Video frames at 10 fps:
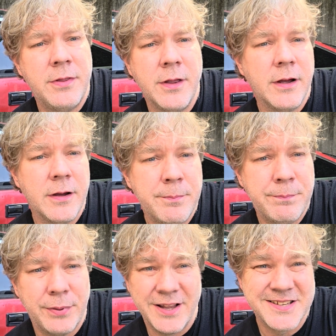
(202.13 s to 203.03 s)
the
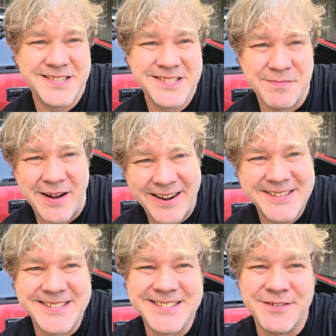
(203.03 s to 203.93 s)
pluses, the
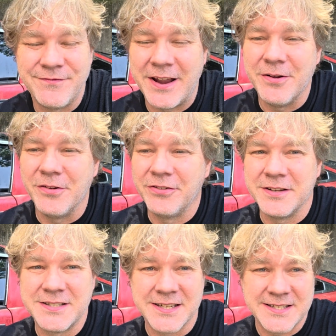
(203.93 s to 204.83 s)
minuses, the fails,
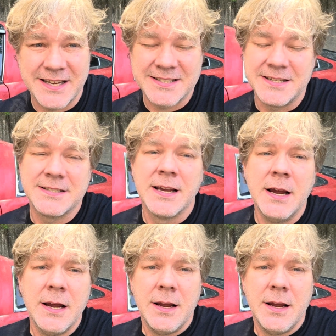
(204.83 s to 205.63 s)
the successes.